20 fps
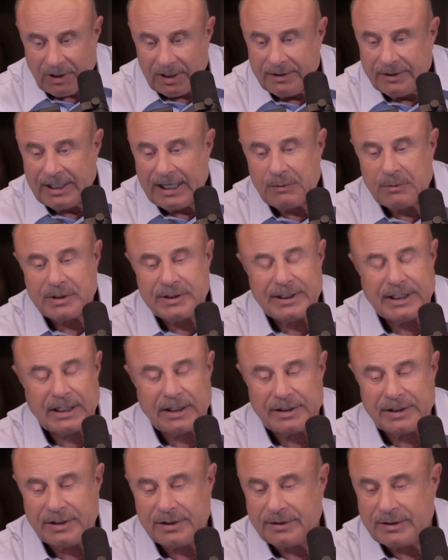they would
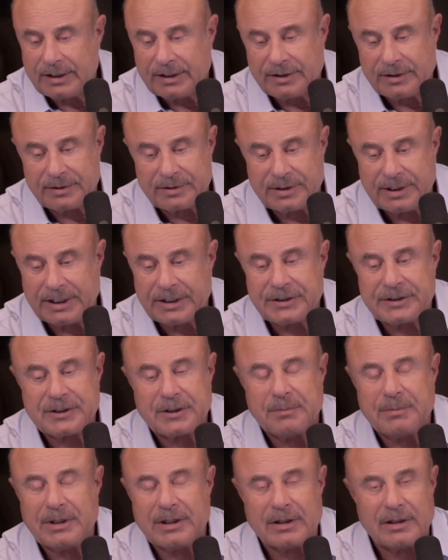tell you that there's
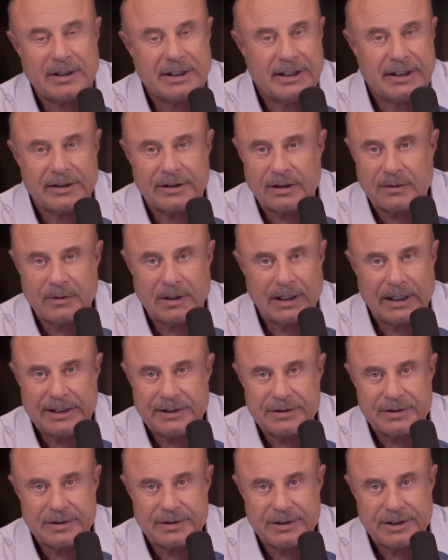instability in their
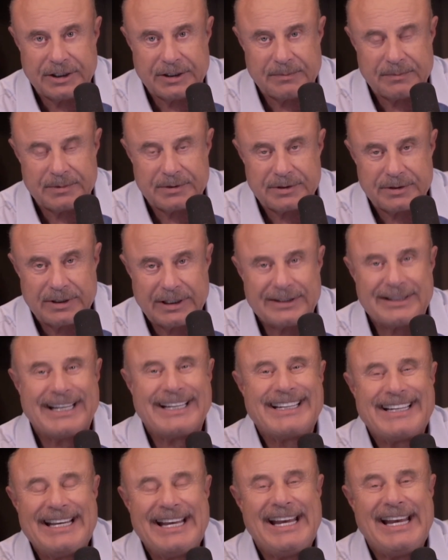relationships, that
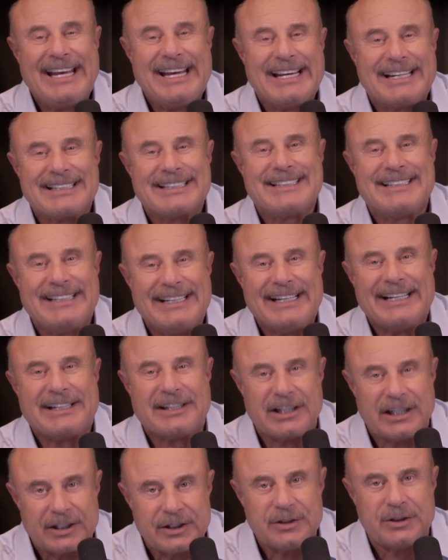they can't
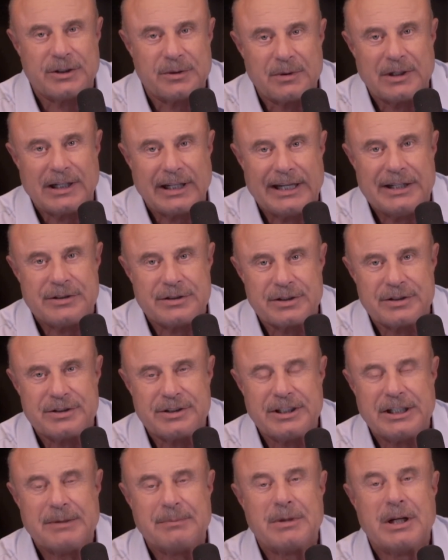get a good
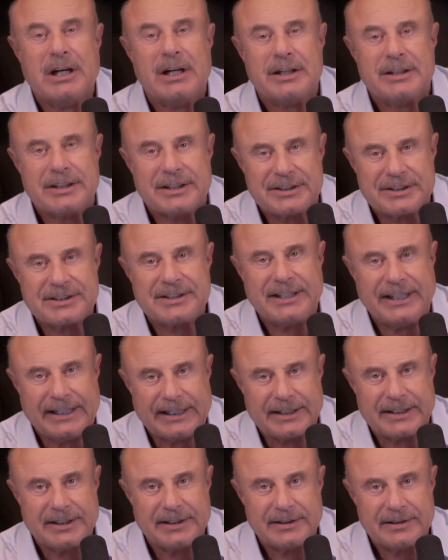relationship to
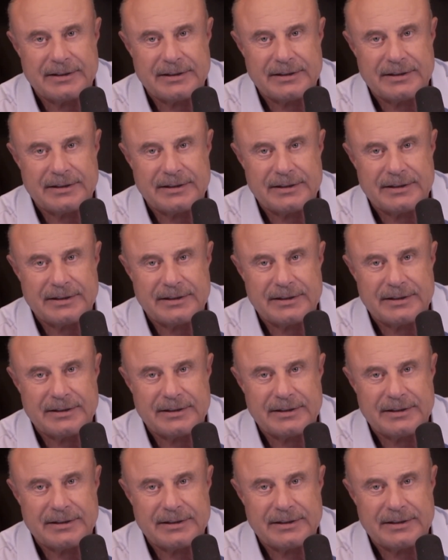stick,